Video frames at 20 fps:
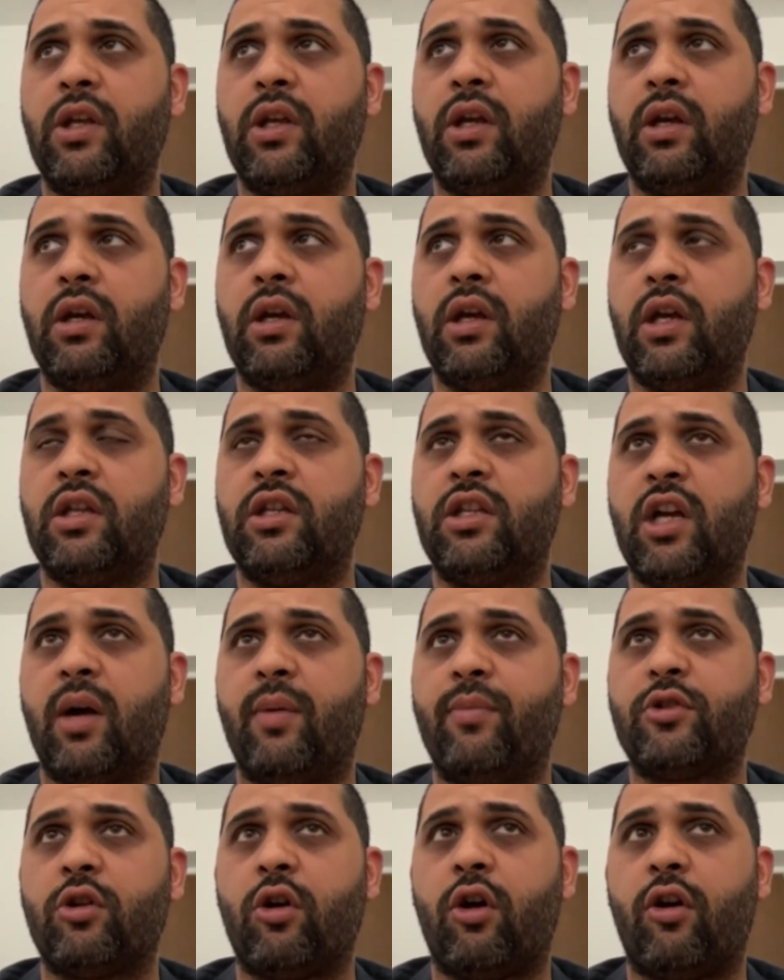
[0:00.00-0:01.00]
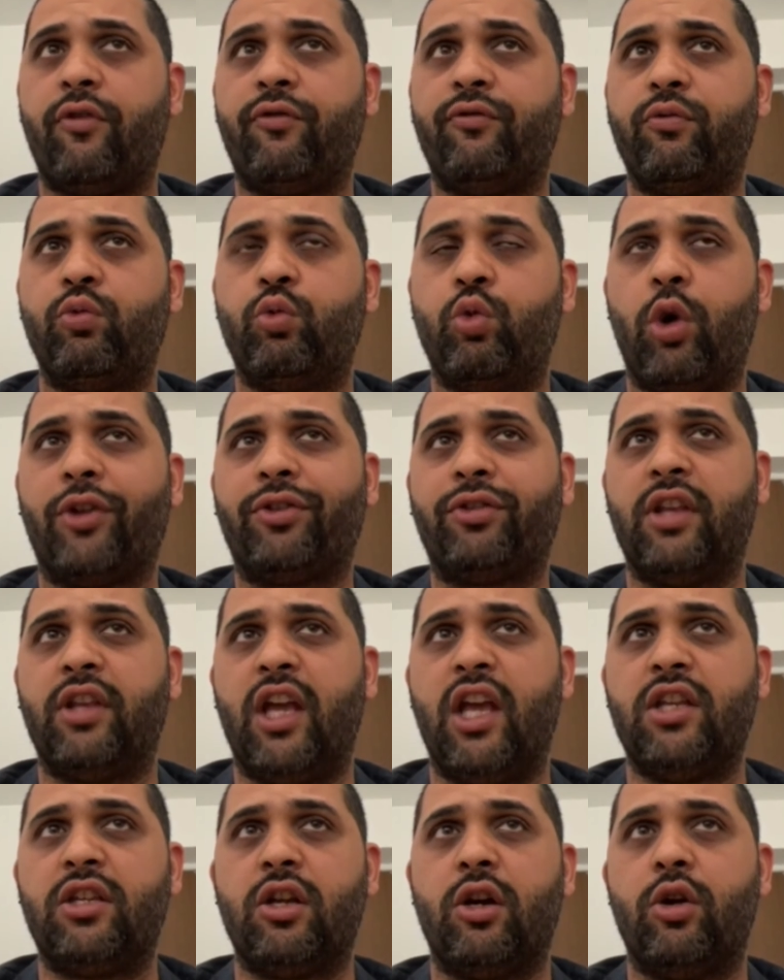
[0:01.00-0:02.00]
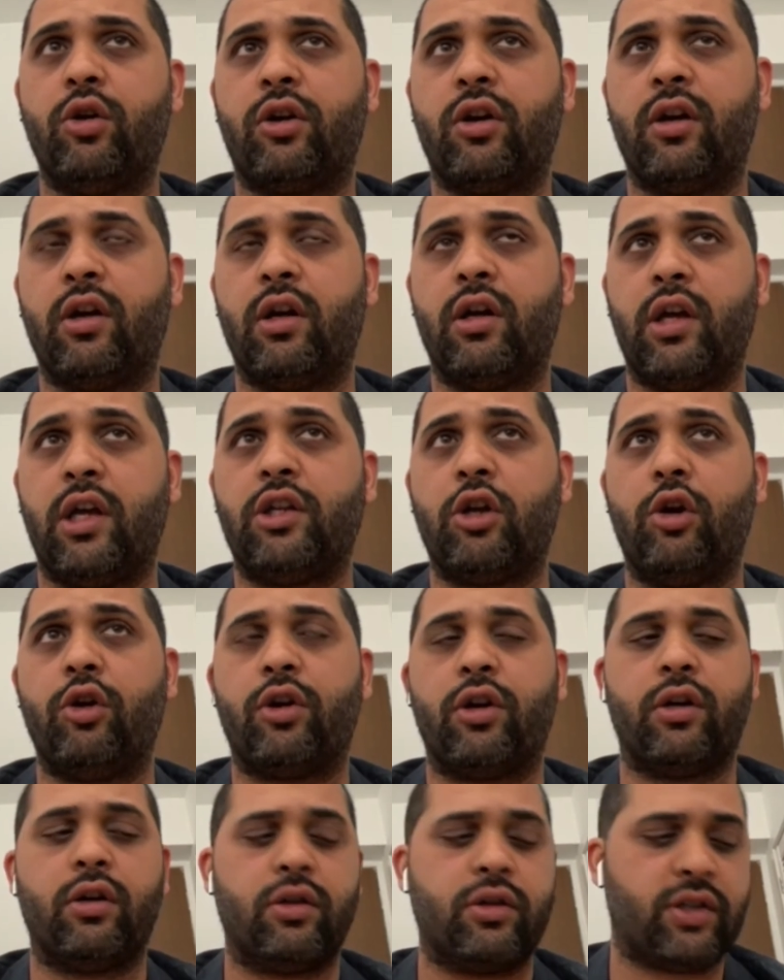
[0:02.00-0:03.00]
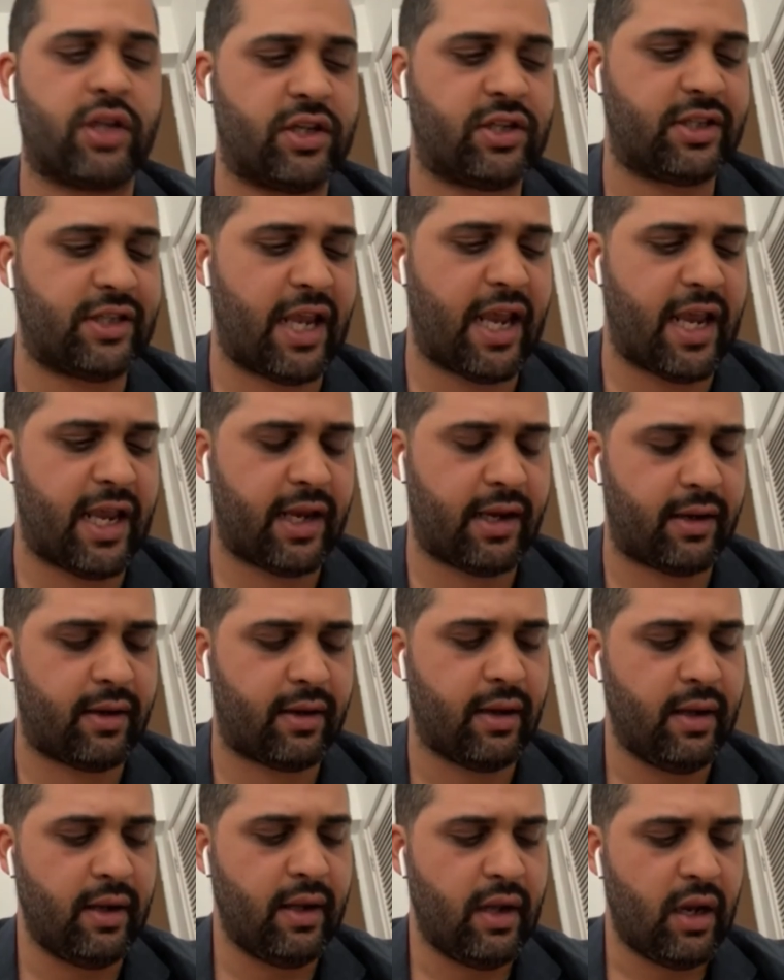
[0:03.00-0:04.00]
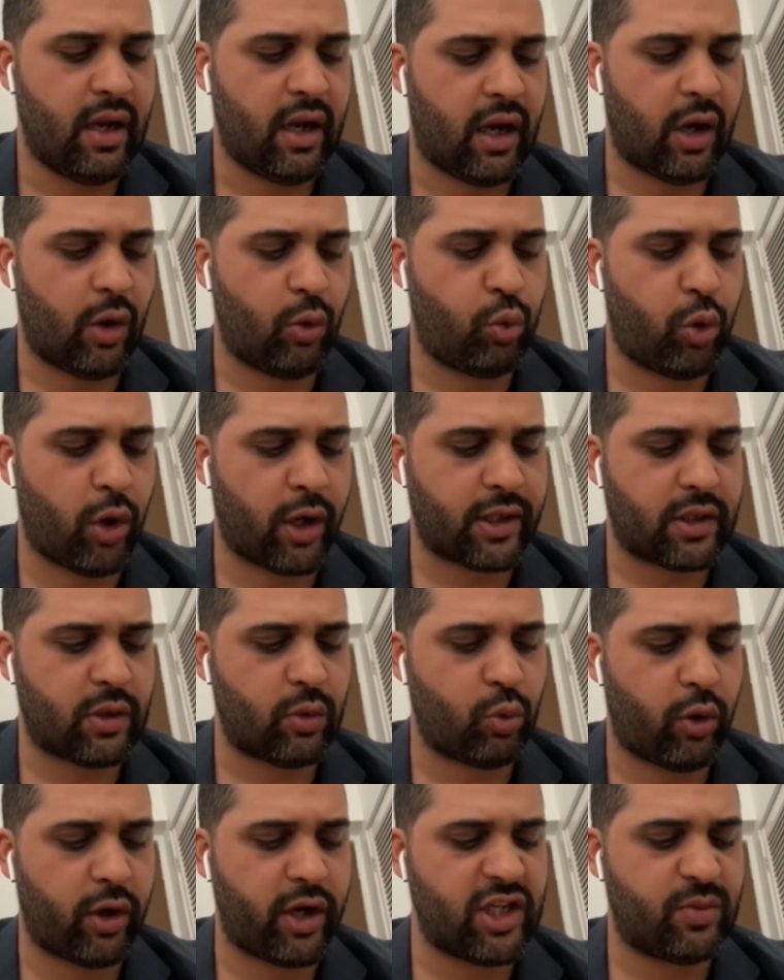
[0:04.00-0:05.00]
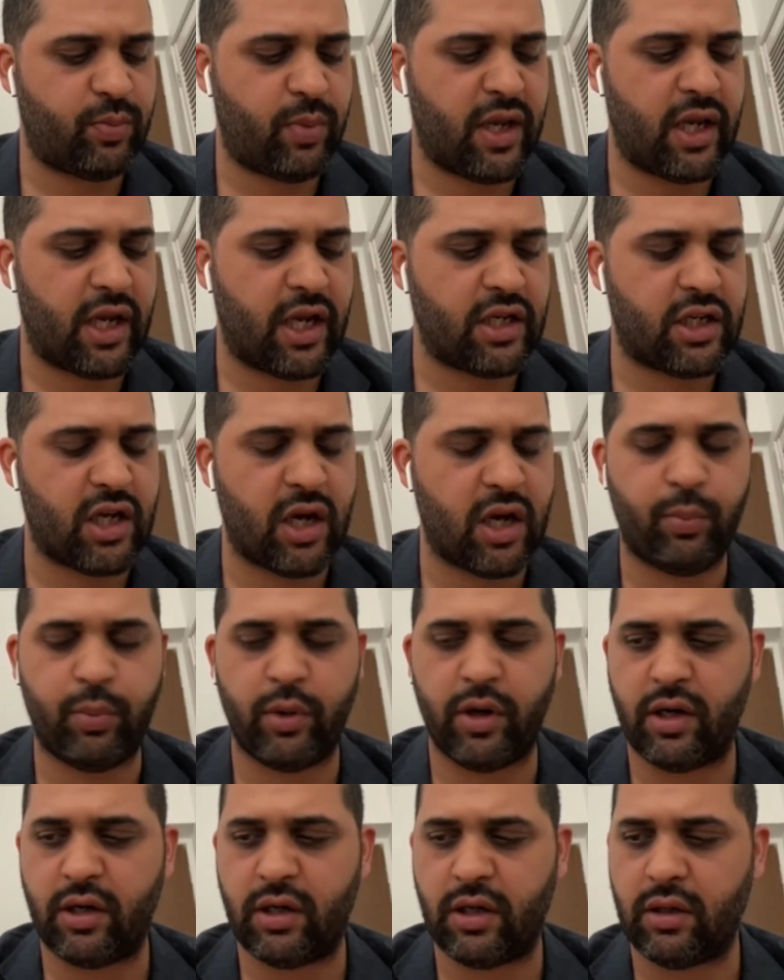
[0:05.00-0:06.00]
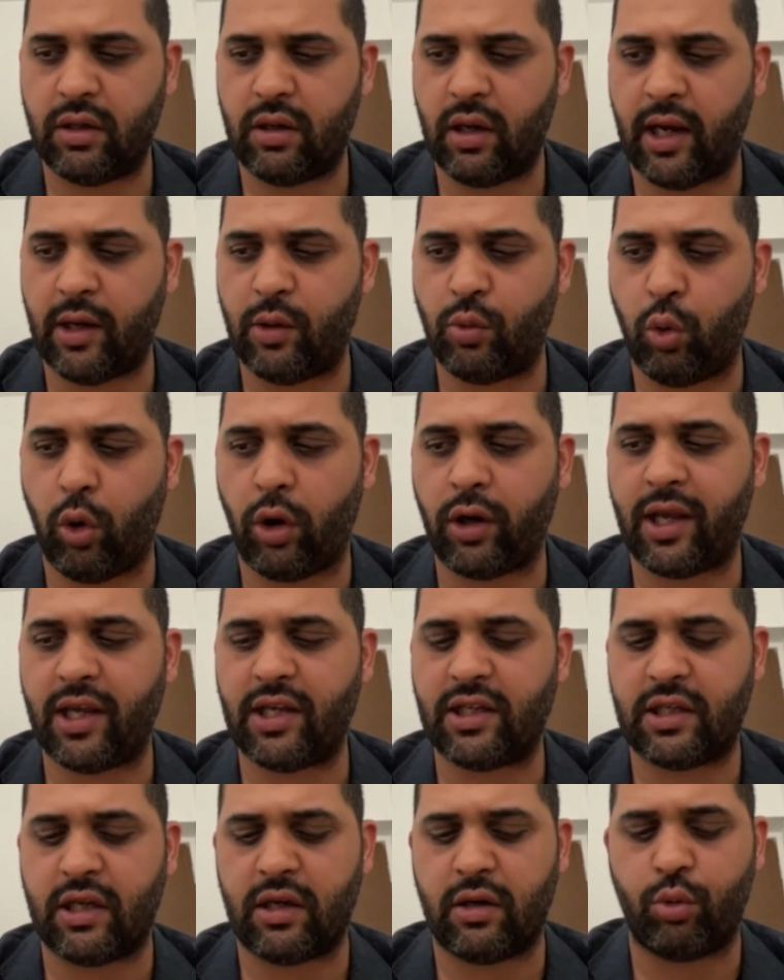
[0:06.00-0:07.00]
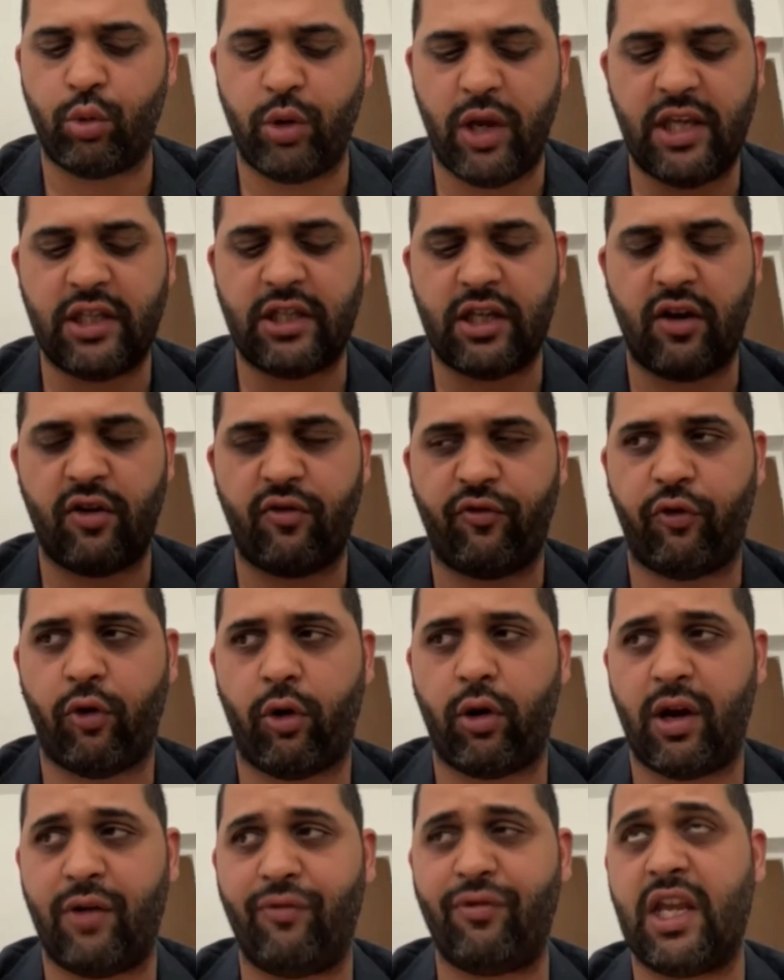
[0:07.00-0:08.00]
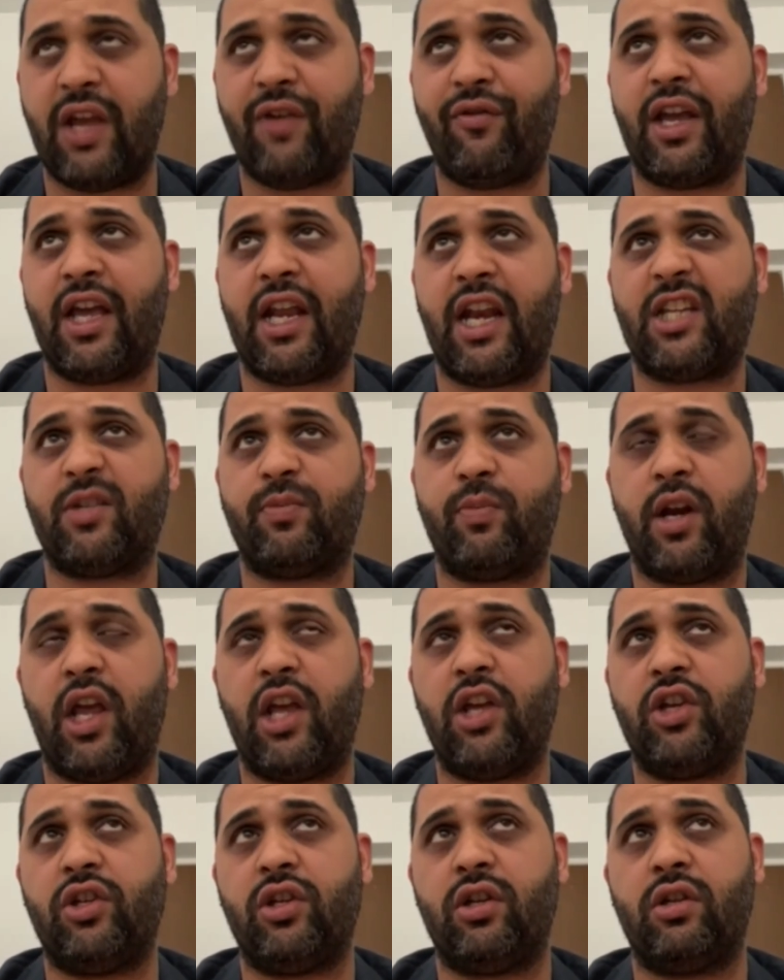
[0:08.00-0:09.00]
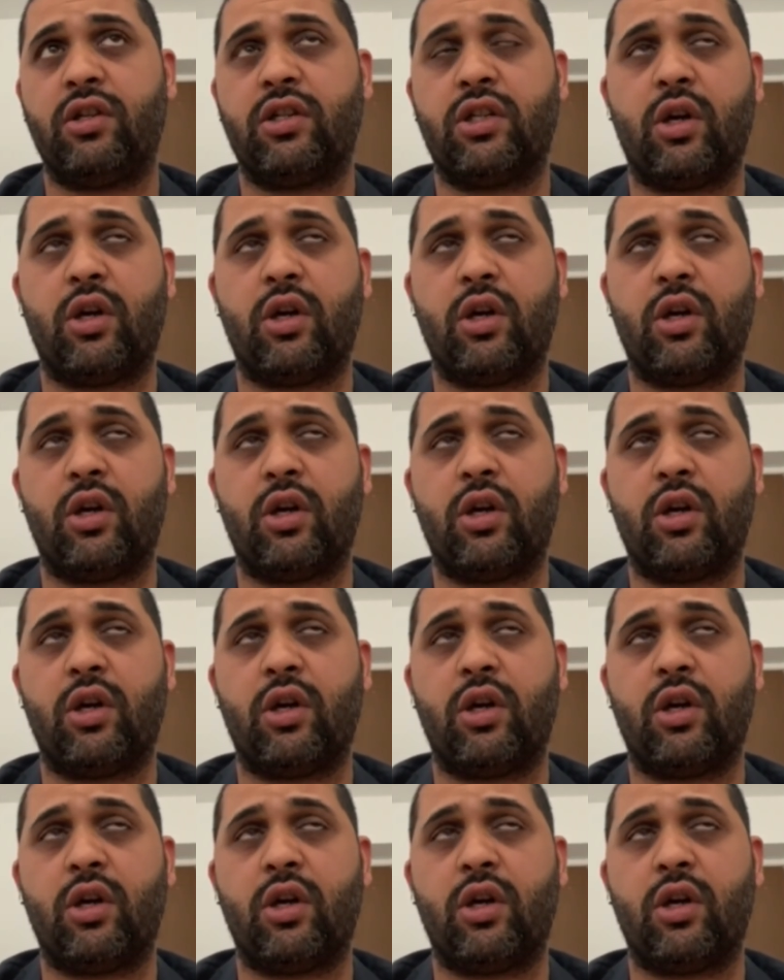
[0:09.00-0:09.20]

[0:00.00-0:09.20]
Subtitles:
in terms of what the interlocutors are saying, what is being interpreted, and what is the reason for even giving an explanation.